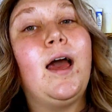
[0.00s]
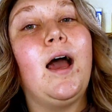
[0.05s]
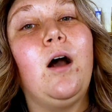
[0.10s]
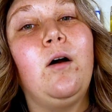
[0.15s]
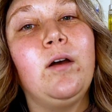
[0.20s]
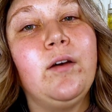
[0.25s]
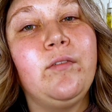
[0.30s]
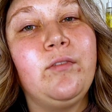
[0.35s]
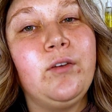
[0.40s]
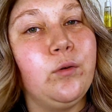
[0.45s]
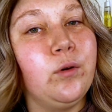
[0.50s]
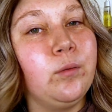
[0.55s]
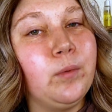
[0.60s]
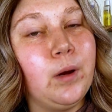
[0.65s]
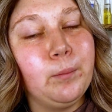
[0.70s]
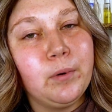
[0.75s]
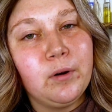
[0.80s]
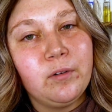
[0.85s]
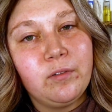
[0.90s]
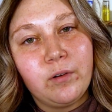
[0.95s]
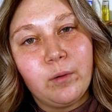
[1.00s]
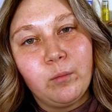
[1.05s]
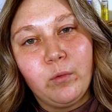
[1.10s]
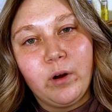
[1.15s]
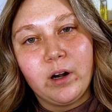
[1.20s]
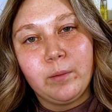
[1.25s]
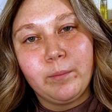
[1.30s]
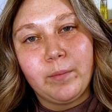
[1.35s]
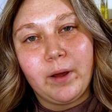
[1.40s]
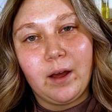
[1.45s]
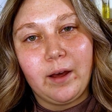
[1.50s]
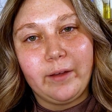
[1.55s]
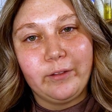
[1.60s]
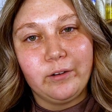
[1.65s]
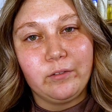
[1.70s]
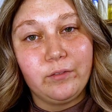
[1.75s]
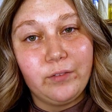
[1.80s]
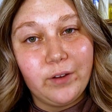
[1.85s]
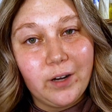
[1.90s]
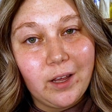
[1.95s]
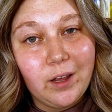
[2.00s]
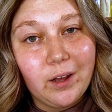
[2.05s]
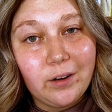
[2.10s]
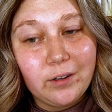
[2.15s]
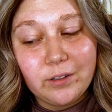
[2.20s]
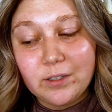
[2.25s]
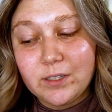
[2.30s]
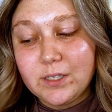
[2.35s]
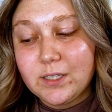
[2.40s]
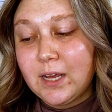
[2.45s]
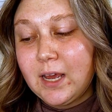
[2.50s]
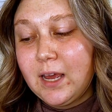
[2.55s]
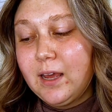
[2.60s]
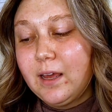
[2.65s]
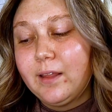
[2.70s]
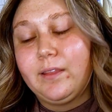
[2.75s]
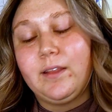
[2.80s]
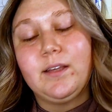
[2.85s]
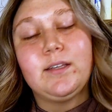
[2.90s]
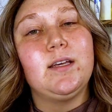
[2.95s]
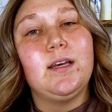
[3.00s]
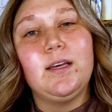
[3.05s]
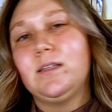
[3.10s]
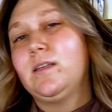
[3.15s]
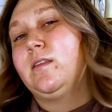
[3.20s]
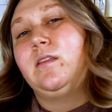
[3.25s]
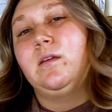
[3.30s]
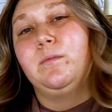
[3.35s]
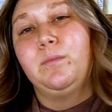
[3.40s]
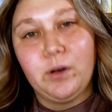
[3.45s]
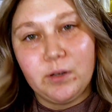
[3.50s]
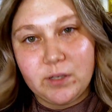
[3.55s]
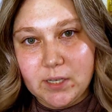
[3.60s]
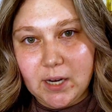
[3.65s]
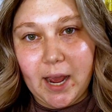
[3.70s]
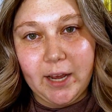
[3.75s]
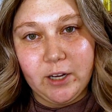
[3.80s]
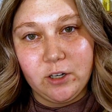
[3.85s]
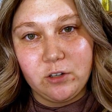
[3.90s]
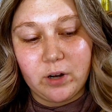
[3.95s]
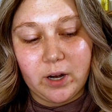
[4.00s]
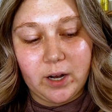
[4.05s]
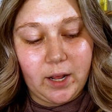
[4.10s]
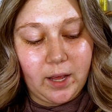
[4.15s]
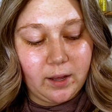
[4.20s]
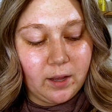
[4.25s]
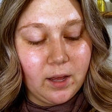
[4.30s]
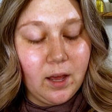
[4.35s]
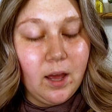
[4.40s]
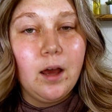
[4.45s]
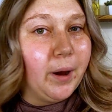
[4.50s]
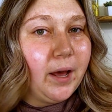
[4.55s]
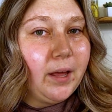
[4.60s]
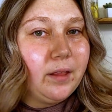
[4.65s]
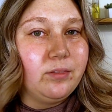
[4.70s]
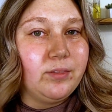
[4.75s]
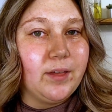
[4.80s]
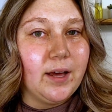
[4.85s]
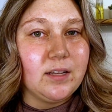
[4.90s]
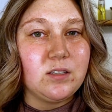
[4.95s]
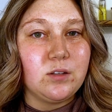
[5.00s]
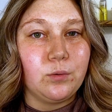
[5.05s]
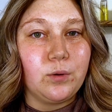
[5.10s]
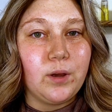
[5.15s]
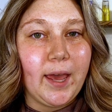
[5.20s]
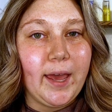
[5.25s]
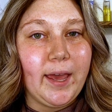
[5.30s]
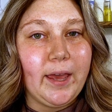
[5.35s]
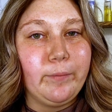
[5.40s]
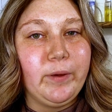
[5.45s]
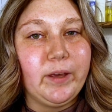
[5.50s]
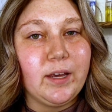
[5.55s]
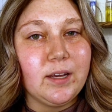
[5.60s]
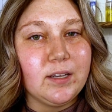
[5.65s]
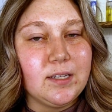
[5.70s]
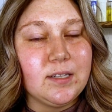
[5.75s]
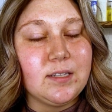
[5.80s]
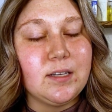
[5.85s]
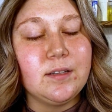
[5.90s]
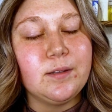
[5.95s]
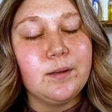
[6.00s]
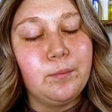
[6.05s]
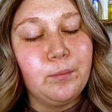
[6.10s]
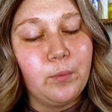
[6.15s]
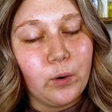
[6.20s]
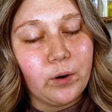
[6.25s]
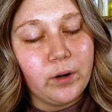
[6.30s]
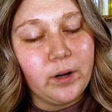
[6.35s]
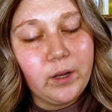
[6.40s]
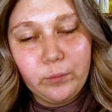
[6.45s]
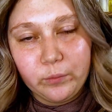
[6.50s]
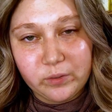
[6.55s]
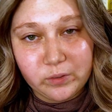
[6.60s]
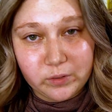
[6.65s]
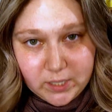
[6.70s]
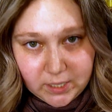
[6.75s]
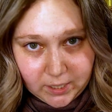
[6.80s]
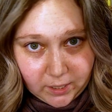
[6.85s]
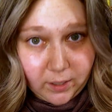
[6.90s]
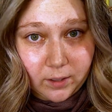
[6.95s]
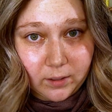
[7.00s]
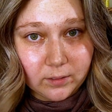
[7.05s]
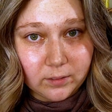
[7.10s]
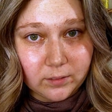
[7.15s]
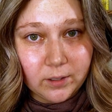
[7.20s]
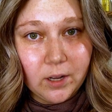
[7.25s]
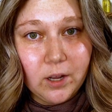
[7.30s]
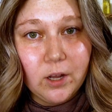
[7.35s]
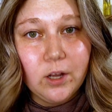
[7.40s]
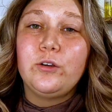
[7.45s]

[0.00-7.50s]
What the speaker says: Now, if you remember from one of my other videos, this isn't the most hydrating, but that's okay because this is a morning routine.